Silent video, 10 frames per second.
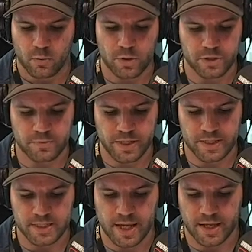which
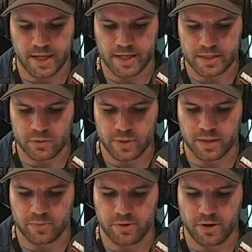means they get to air
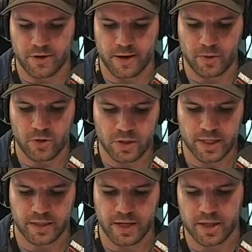the program
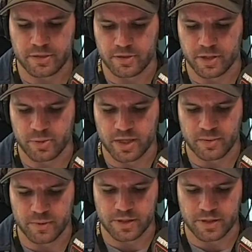earlier than 8:30 p.m.